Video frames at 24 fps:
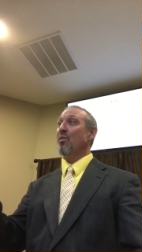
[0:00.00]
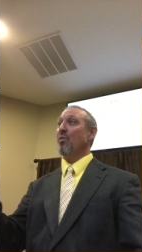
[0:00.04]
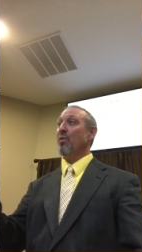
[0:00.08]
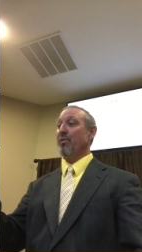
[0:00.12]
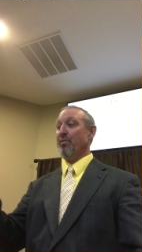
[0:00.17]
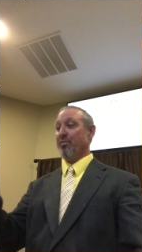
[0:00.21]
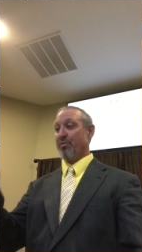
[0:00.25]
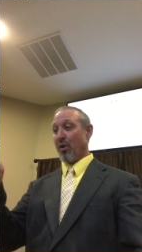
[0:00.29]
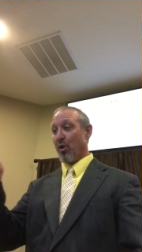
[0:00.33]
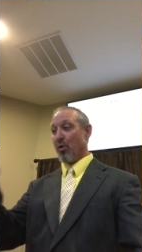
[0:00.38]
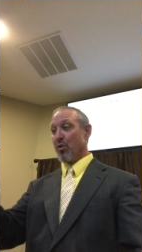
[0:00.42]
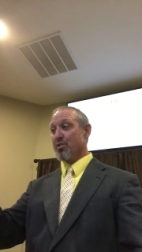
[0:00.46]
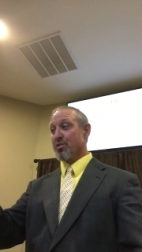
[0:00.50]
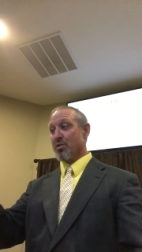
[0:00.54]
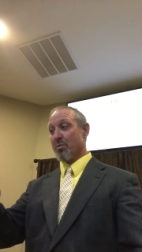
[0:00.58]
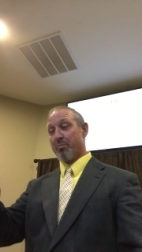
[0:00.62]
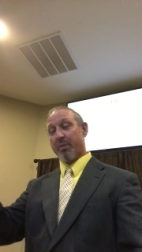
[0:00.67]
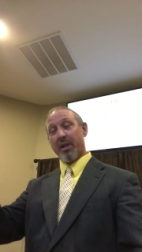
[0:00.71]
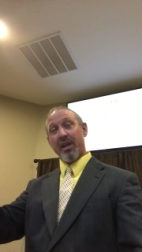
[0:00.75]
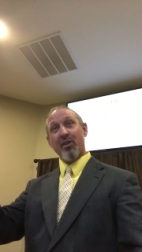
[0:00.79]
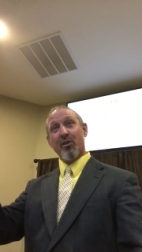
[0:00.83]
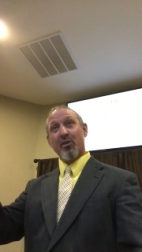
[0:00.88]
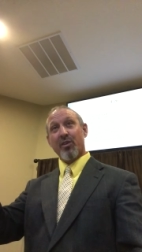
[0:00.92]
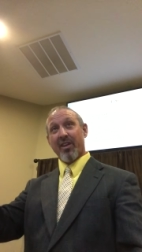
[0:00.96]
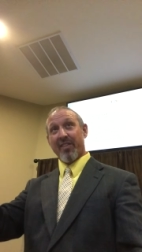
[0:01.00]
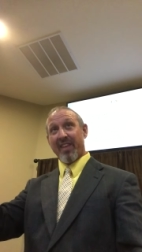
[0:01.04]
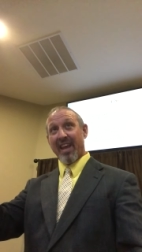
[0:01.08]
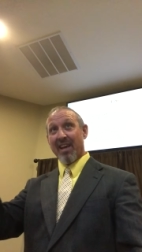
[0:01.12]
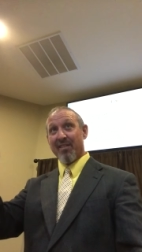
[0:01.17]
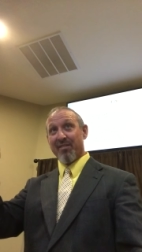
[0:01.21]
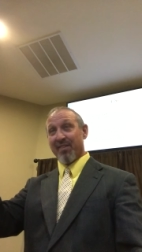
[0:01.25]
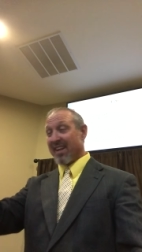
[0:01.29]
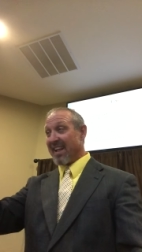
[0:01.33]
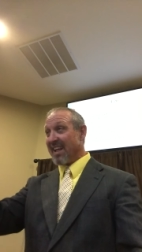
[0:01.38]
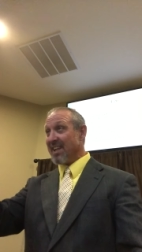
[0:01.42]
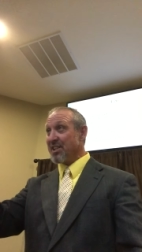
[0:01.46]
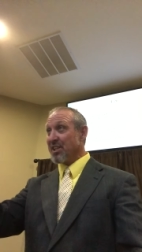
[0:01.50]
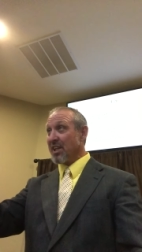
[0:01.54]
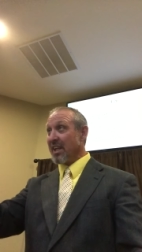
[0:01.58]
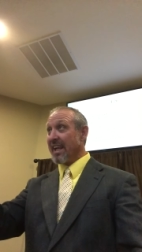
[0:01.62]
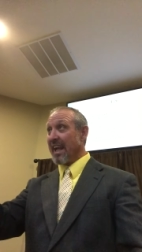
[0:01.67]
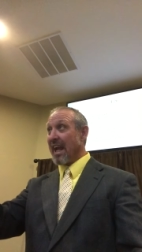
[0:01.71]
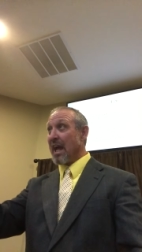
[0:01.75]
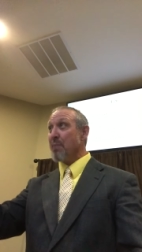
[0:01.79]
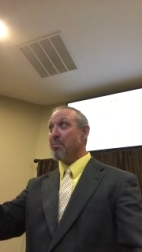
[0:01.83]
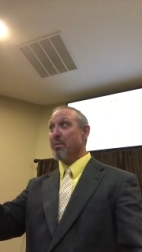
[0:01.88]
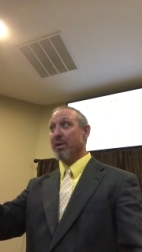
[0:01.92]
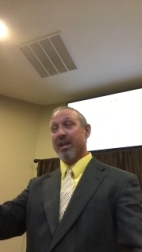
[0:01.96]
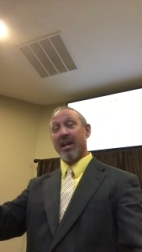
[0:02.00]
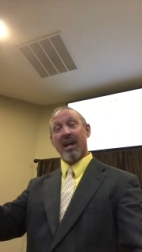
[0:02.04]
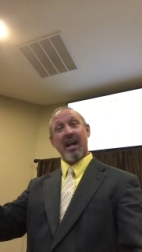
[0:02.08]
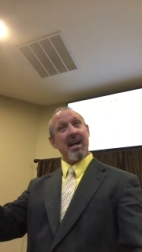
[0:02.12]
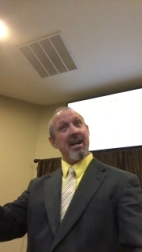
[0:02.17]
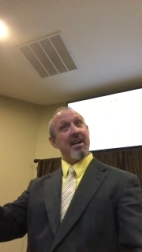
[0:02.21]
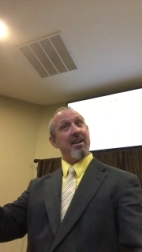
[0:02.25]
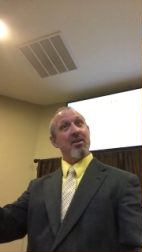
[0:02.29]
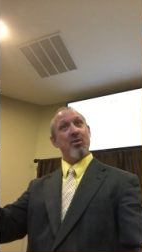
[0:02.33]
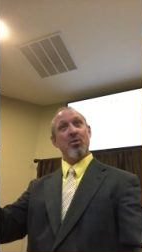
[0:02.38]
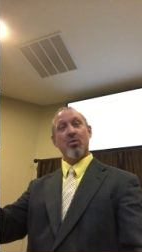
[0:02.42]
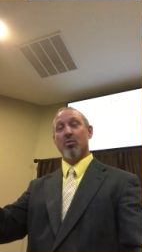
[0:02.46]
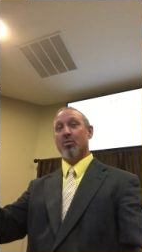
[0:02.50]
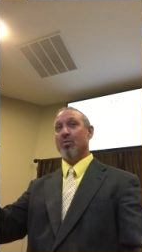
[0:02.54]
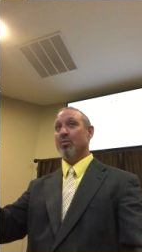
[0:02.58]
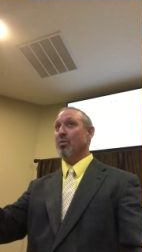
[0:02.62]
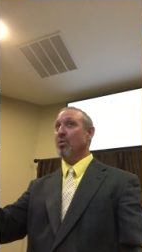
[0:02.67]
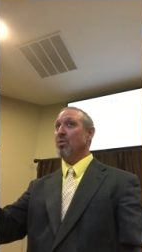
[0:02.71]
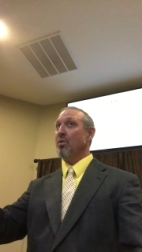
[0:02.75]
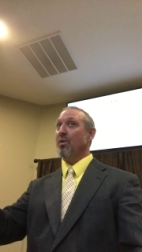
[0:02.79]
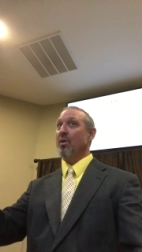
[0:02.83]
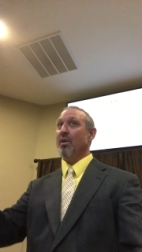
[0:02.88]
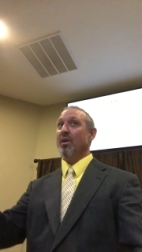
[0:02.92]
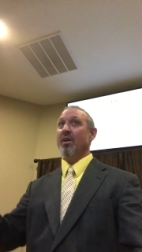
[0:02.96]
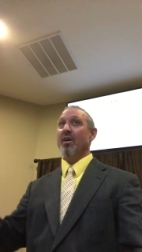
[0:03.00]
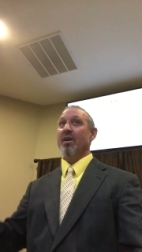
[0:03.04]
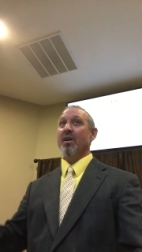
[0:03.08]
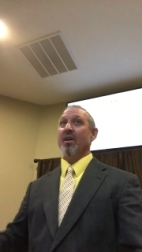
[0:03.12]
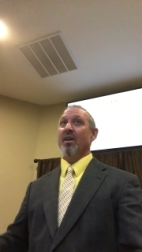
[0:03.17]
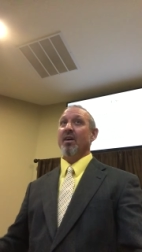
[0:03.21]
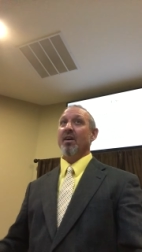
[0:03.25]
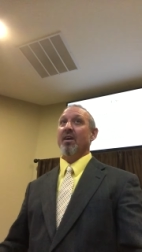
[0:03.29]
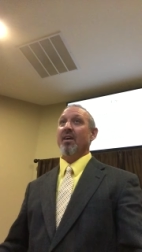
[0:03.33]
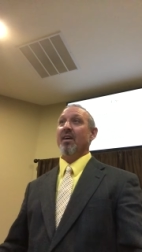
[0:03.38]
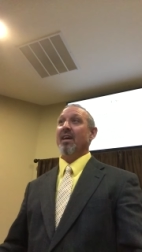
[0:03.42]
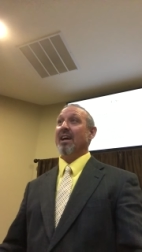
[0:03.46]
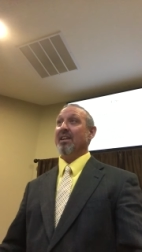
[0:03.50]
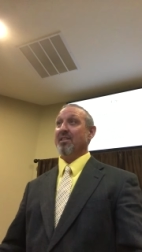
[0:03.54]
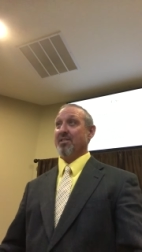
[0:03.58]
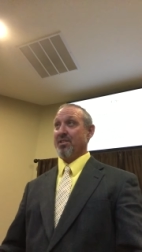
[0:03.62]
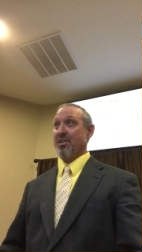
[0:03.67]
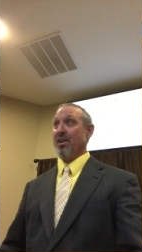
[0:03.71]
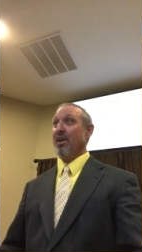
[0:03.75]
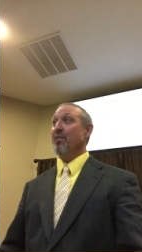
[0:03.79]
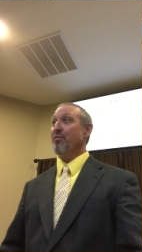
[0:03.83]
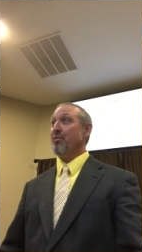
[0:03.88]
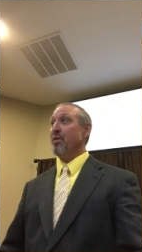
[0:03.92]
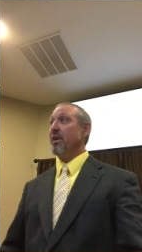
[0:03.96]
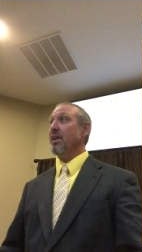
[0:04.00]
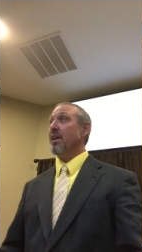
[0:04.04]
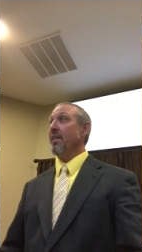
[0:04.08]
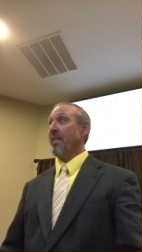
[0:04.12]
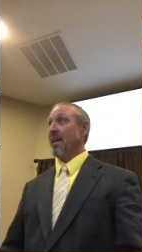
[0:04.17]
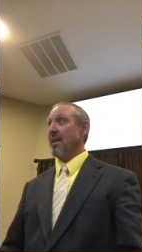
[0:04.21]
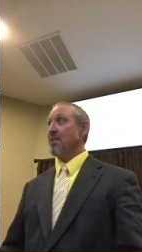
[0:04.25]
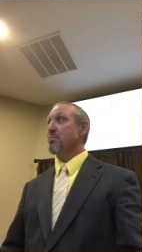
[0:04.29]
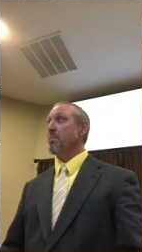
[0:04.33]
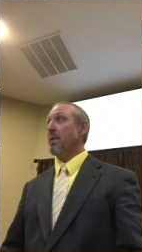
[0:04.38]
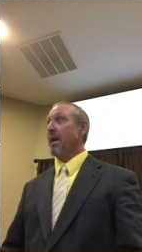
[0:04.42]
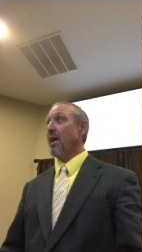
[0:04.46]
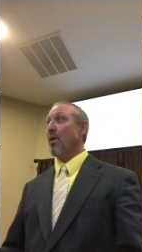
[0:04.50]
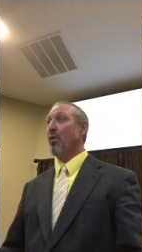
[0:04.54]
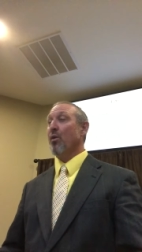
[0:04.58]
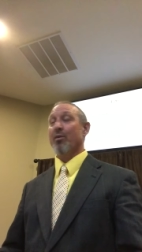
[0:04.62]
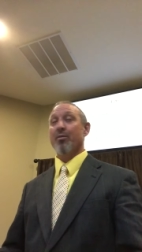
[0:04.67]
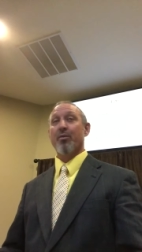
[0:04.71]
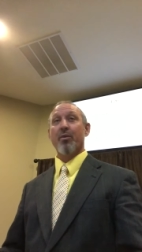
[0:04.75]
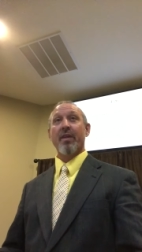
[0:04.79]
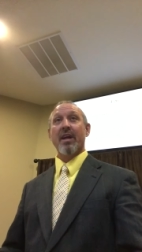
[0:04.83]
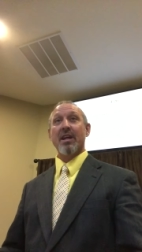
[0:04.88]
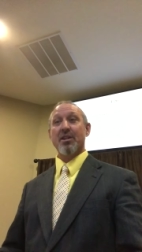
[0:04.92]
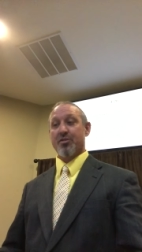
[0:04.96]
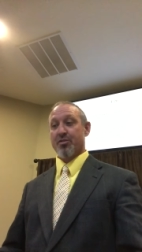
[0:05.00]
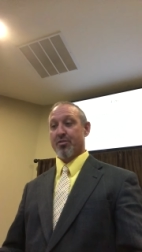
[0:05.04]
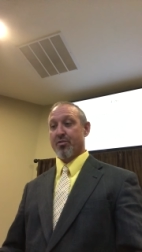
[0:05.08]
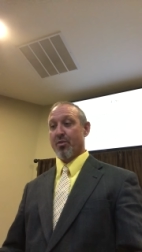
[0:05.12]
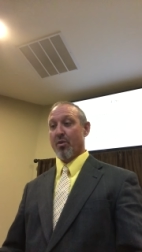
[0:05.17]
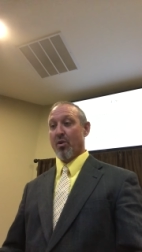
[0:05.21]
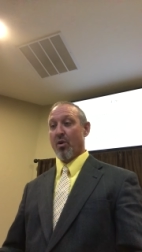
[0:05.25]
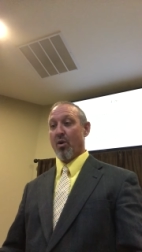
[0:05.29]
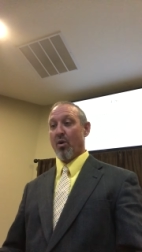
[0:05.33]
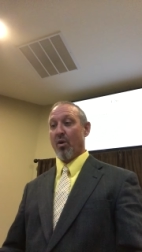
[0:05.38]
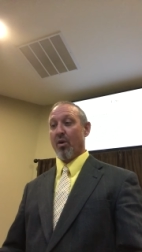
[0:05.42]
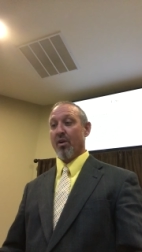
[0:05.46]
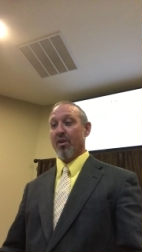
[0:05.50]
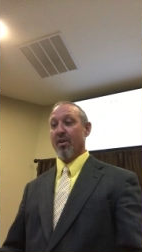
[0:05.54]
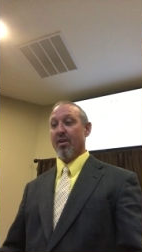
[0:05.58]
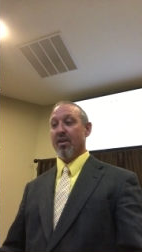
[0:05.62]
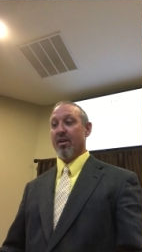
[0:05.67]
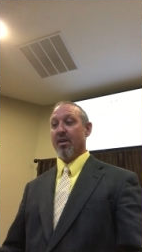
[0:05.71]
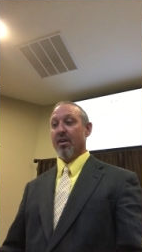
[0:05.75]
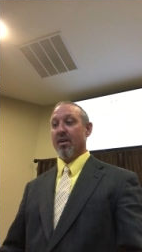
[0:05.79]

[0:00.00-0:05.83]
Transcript: When folks appeal to that fleshly appetite, that's tough, isn't it? That's powerful. That's strong.